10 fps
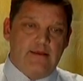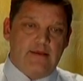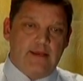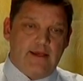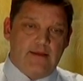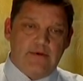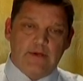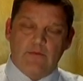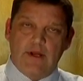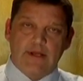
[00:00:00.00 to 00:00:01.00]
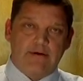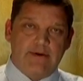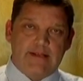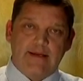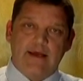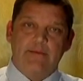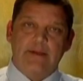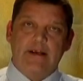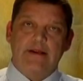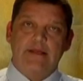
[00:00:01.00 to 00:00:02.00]
and we were walking around the common
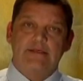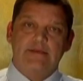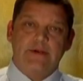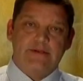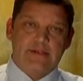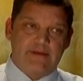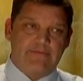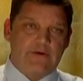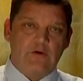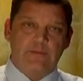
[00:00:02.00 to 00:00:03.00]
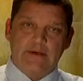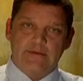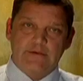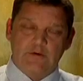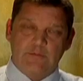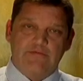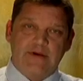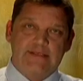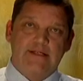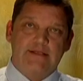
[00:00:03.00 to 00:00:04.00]
areas, and we were in the living room, and there was a group of
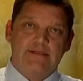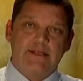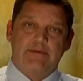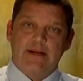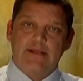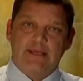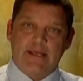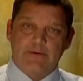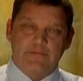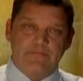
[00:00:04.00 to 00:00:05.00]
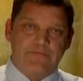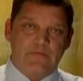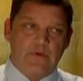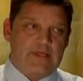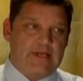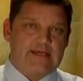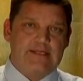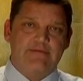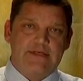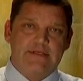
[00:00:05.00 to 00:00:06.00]
residents sitting around a table with an
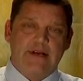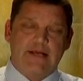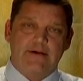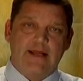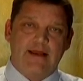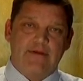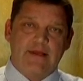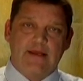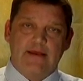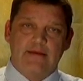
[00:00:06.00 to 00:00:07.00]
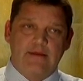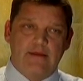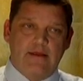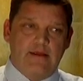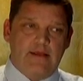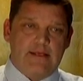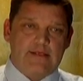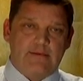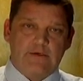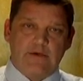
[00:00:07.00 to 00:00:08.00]
activities director having
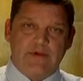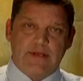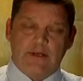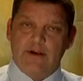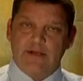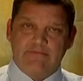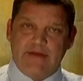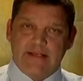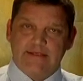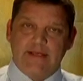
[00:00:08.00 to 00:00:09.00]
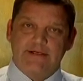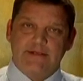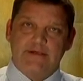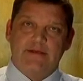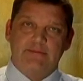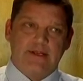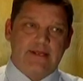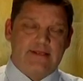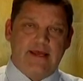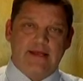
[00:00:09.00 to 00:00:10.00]
some sort of a current events session or something
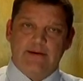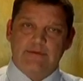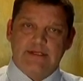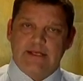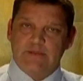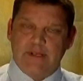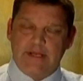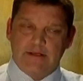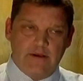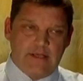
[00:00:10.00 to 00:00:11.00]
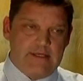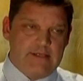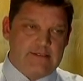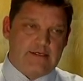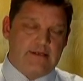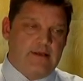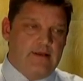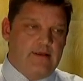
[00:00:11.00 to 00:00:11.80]
like that. And there was a nice plate of cookies, and